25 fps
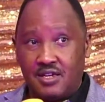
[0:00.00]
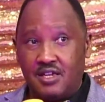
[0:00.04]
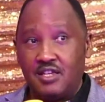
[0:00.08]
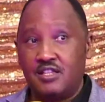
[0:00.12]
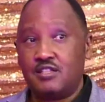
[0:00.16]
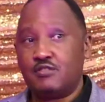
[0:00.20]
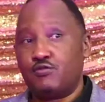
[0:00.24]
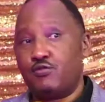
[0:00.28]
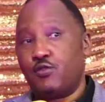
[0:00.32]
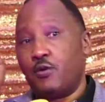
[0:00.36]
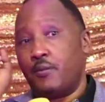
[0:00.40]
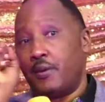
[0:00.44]

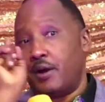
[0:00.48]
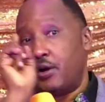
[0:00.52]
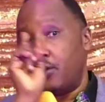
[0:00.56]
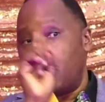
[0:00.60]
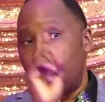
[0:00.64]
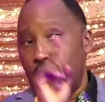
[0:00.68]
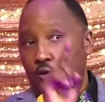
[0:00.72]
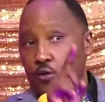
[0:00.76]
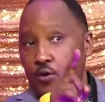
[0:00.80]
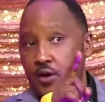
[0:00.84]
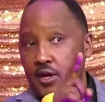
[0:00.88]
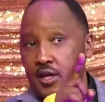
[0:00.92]
It's for
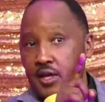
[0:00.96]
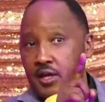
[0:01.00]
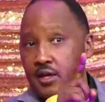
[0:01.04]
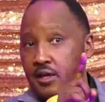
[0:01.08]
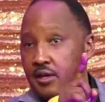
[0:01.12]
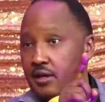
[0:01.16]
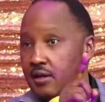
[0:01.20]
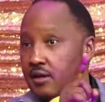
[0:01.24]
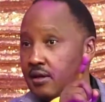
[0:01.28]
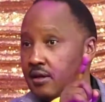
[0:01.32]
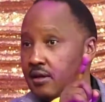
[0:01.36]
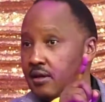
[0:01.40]
Barukore,
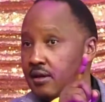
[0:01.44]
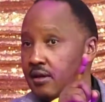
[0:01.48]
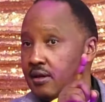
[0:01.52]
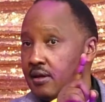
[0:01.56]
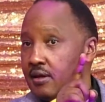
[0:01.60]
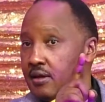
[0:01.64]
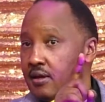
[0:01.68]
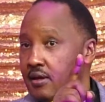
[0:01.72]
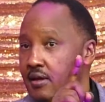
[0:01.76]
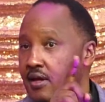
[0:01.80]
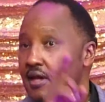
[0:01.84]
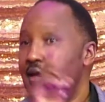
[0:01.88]

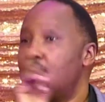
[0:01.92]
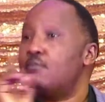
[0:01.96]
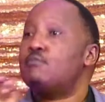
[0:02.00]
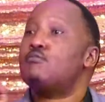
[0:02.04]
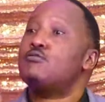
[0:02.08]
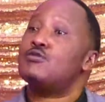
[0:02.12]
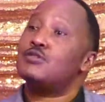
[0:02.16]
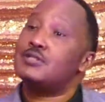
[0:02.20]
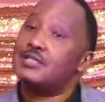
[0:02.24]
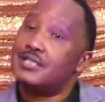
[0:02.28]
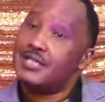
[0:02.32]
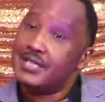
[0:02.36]
a
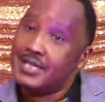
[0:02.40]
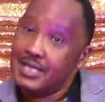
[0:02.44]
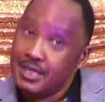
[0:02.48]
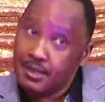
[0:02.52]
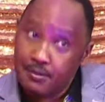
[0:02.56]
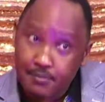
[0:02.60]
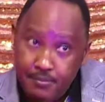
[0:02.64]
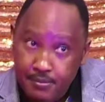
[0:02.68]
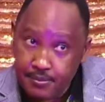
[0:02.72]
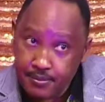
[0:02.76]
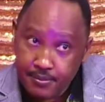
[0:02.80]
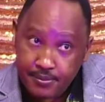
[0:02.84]

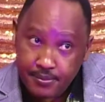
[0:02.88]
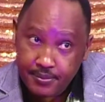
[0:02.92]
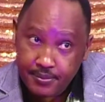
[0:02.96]
Muslim